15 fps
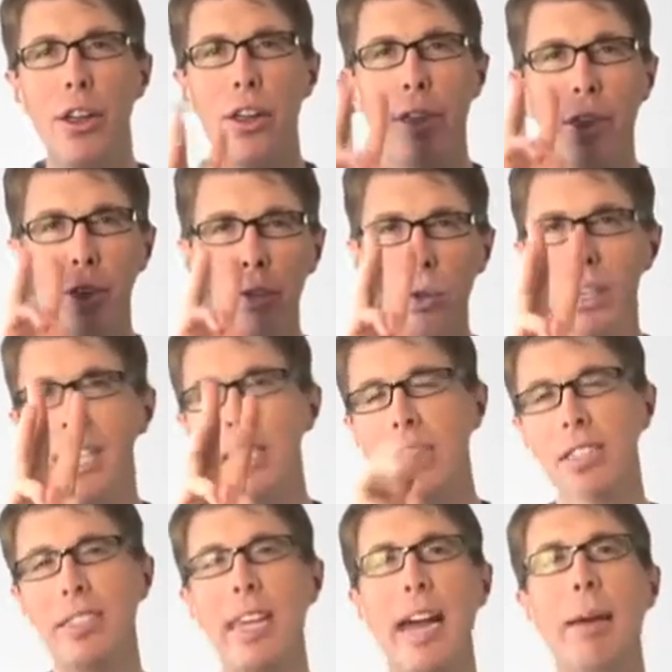3
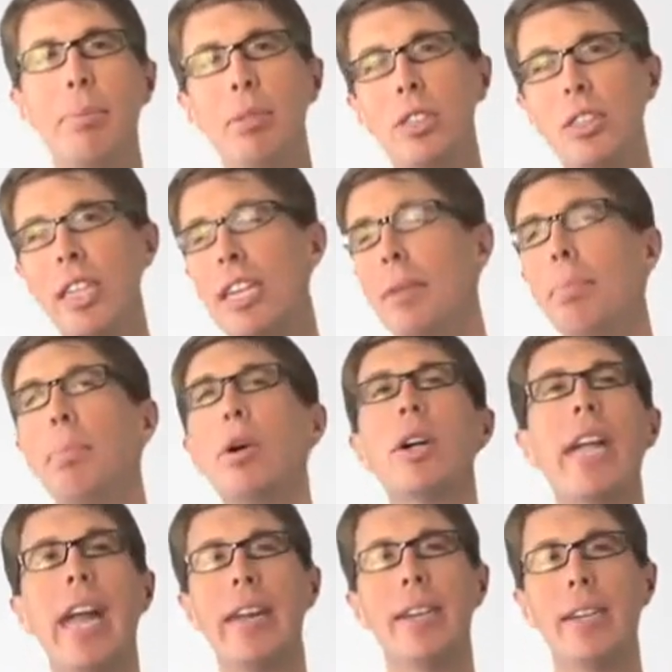steps in
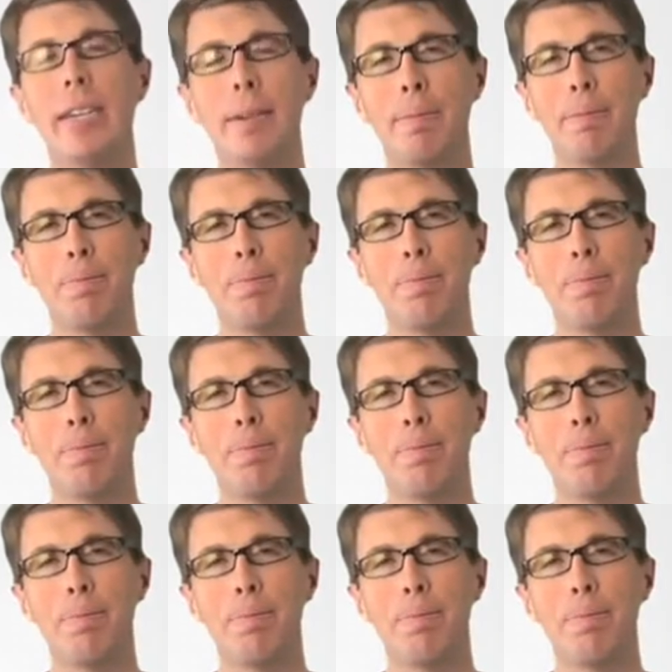book editing.